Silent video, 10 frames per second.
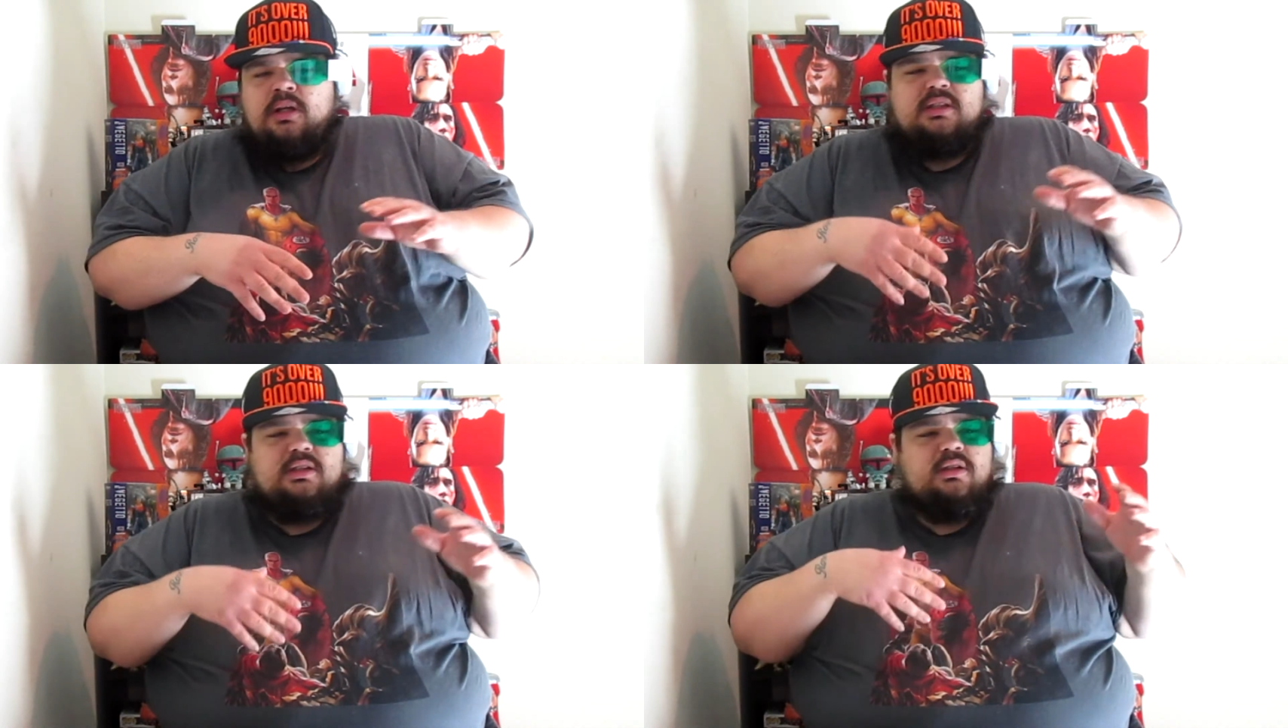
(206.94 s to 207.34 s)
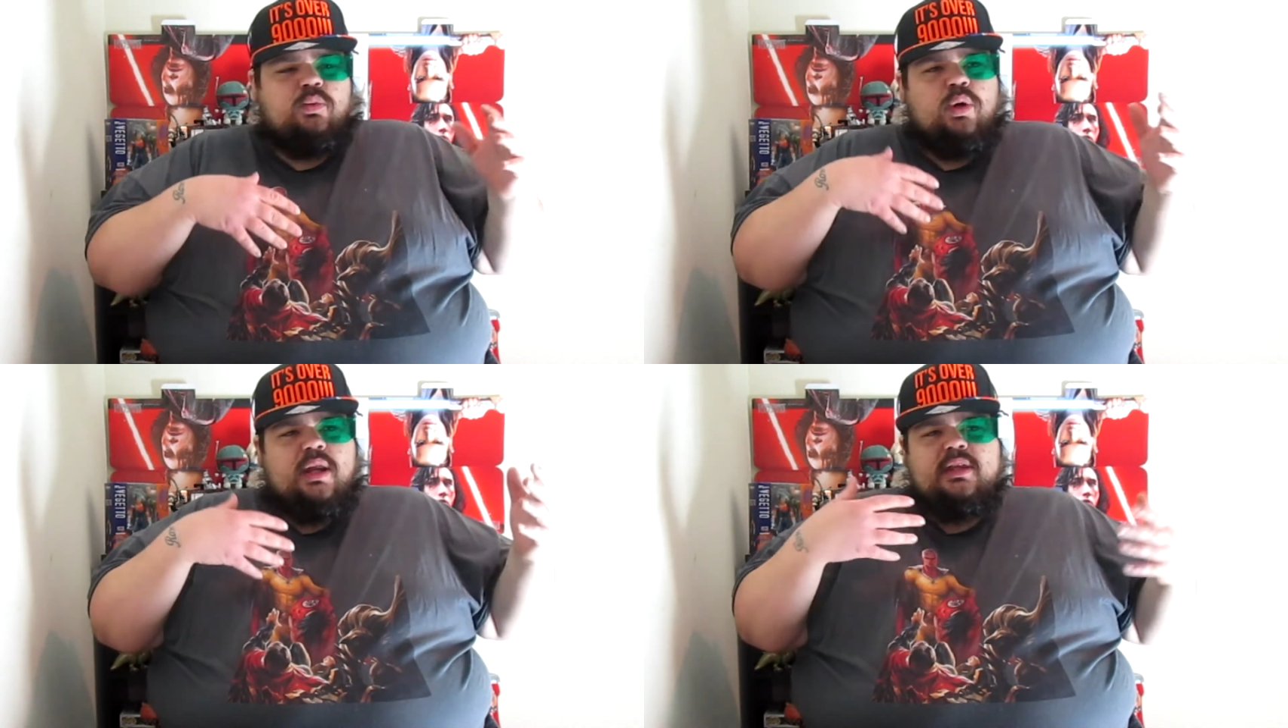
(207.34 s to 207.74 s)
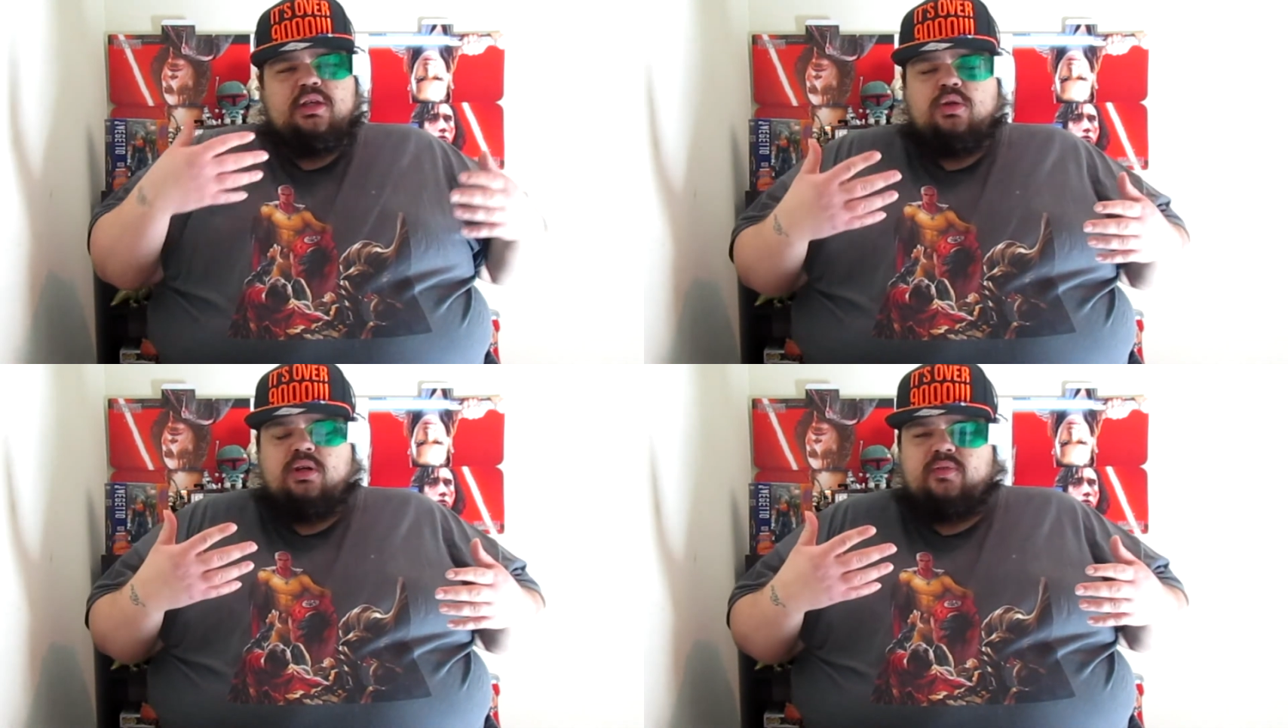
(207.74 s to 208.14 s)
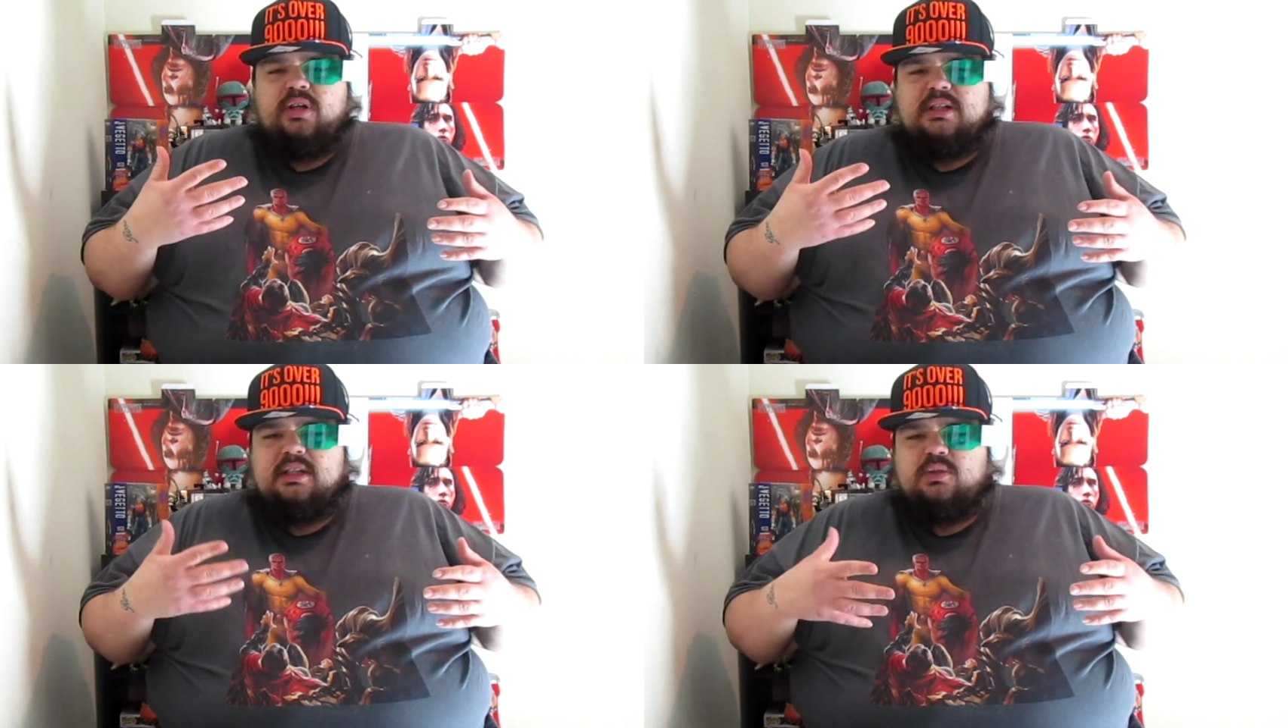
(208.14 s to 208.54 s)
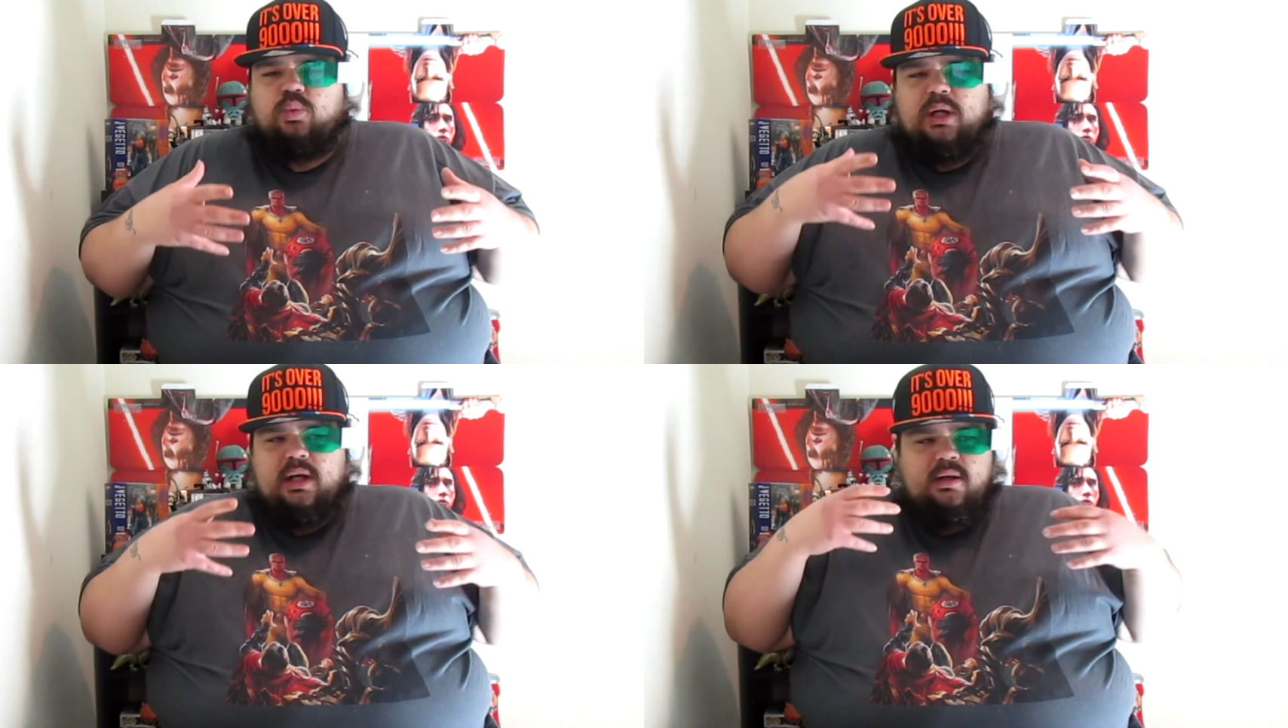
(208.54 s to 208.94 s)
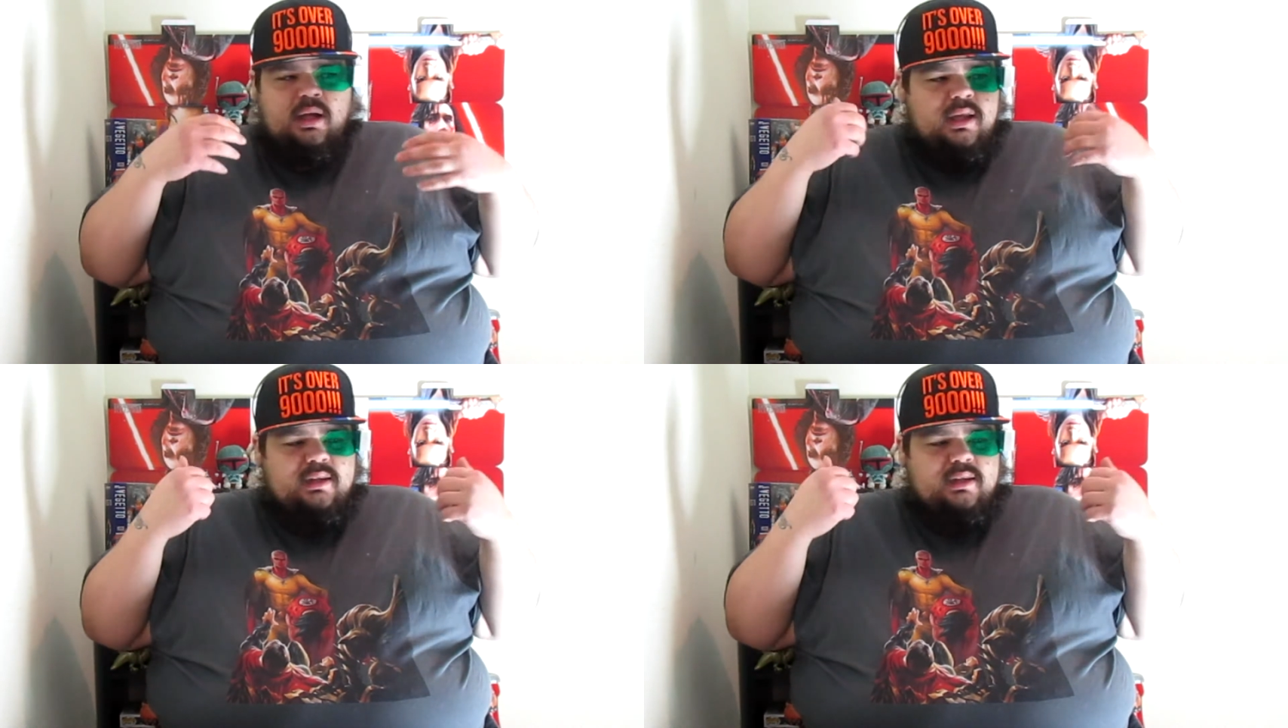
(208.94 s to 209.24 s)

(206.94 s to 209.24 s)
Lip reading: to one of the universes where